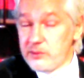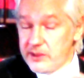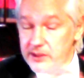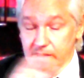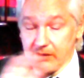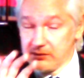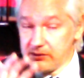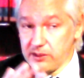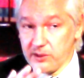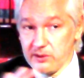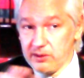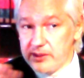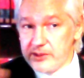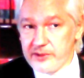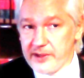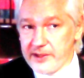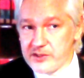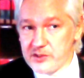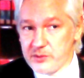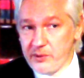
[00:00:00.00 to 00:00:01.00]
We're
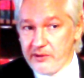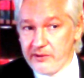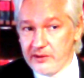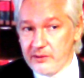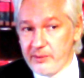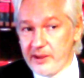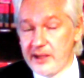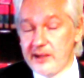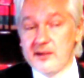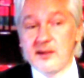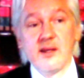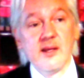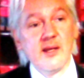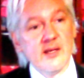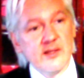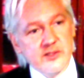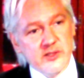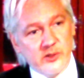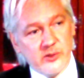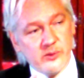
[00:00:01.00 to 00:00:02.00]
totally transparent about it.
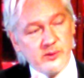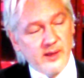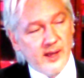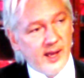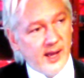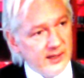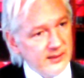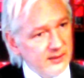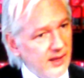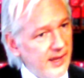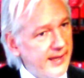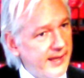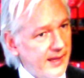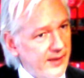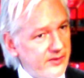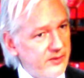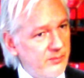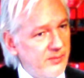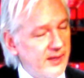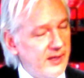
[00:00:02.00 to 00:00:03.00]
So
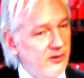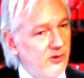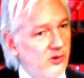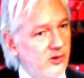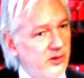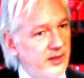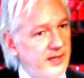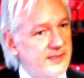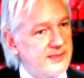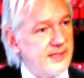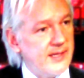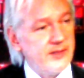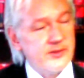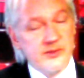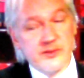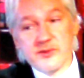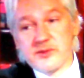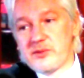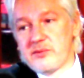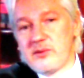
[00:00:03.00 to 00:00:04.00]
unlike other media
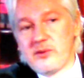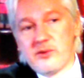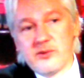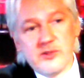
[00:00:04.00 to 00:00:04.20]
organizations,